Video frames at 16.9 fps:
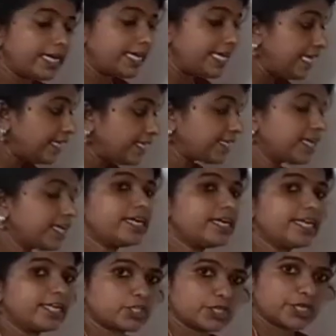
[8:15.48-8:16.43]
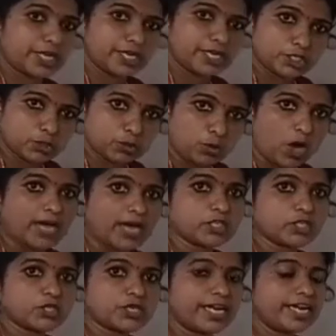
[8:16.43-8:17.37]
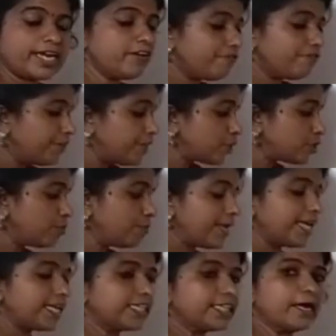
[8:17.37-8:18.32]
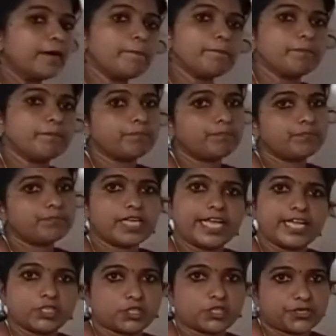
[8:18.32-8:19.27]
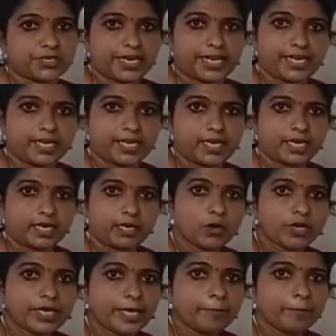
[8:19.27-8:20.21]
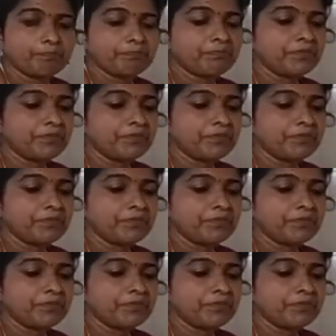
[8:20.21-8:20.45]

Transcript: heat killed S strain to R strain, which make them S strain. Okay.